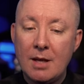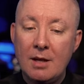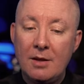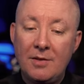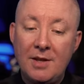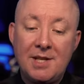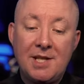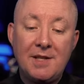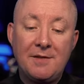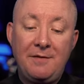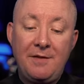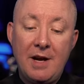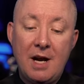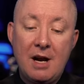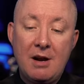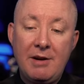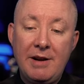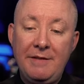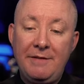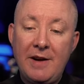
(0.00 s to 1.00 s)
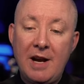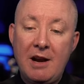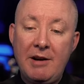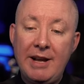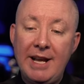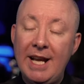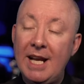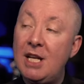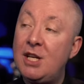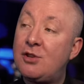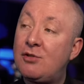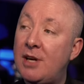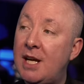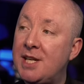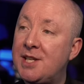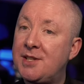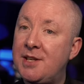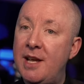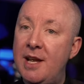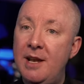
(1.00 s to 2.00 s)
This is very, very
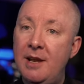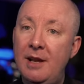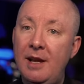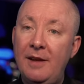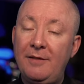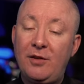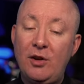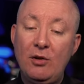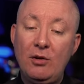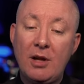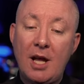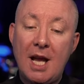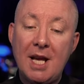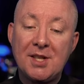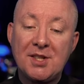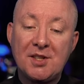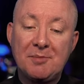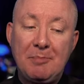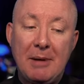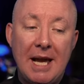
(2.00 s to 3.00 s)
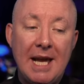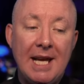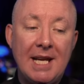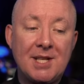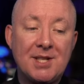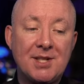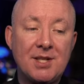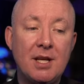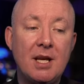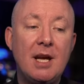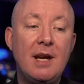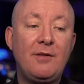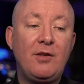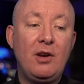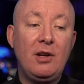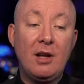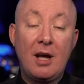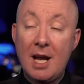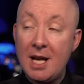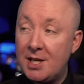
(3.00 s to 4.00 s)
interesting. If you like space,
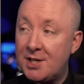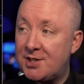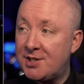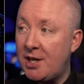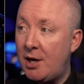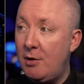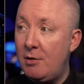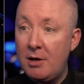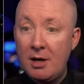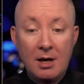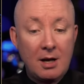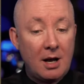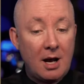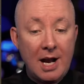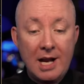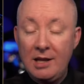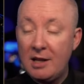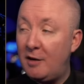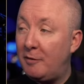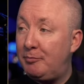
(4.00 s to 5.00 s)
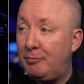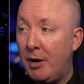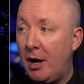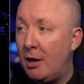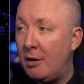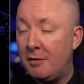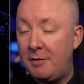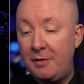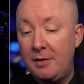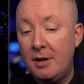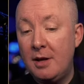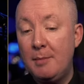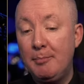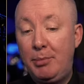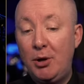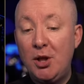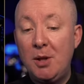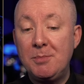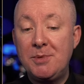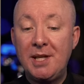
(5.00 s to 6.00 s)
if you like solar, I love both.
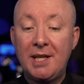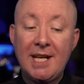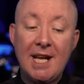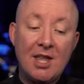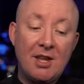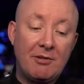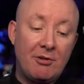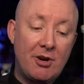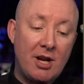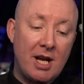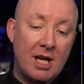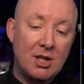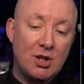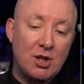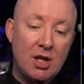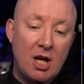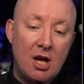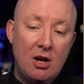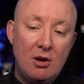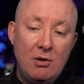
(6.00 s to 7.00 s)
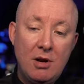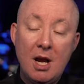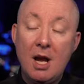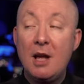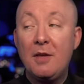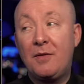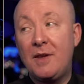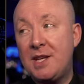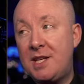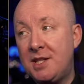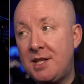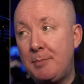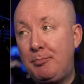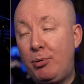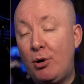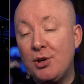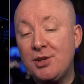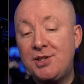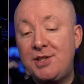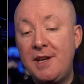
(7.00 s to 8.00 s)
Put them together on our show. This is a
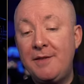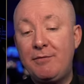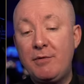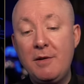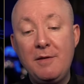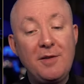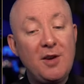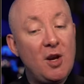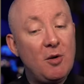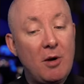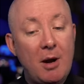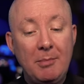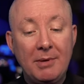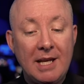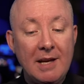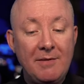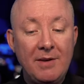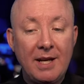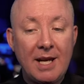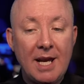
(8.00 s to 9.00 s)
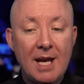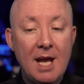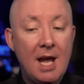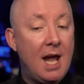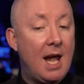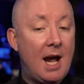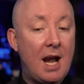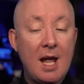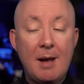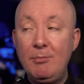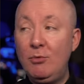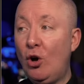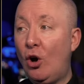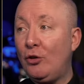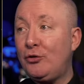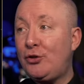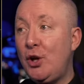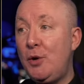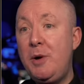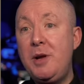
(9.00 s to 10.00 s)
positive review I'm giving it. And I'm
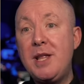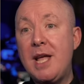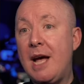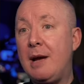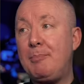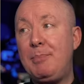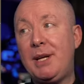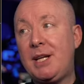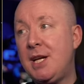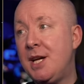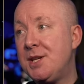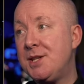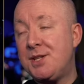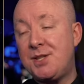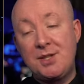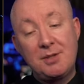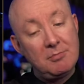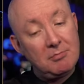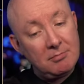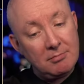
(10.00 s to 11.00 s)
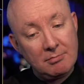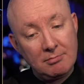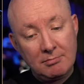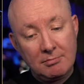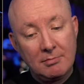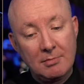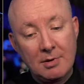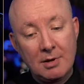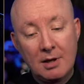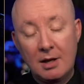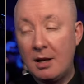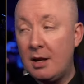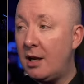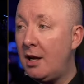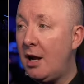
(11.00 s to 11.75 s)
not doing that because, you